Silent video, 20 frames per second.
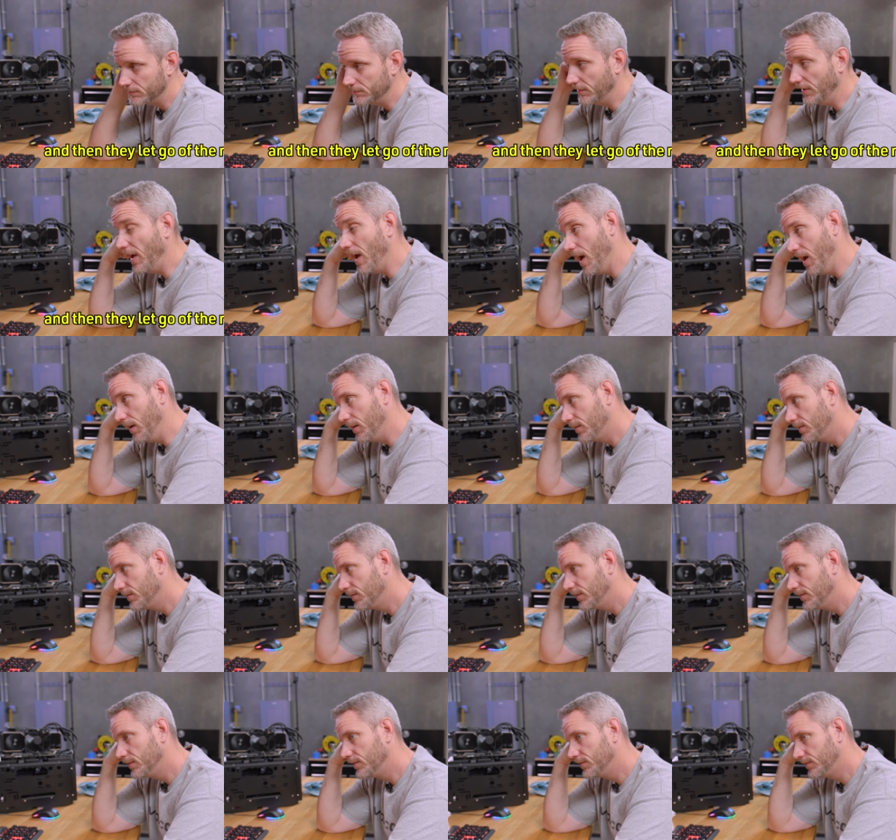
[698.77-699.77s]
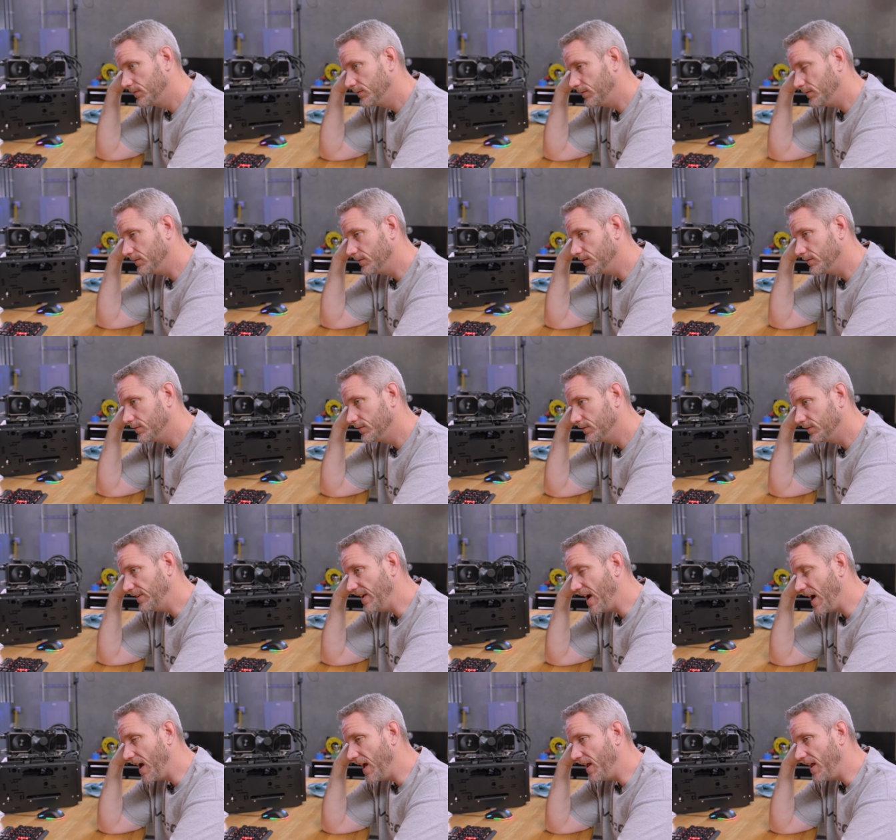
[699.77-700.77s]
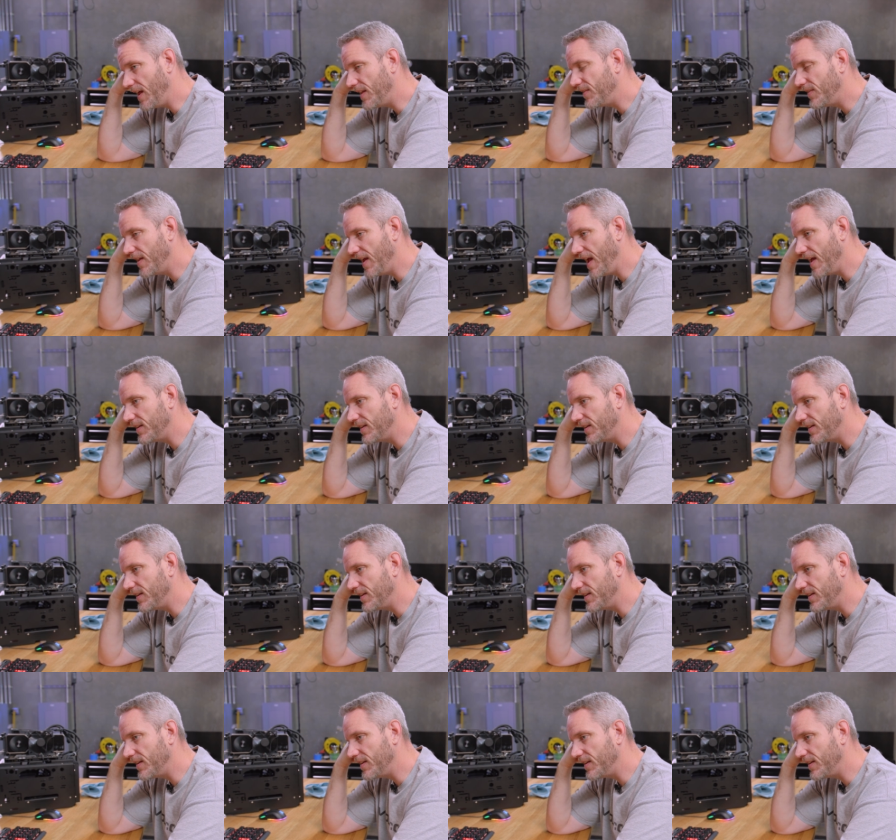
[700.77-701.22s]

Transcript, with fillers: Yeah. Then you go flying. That's it. That's yeah, and does.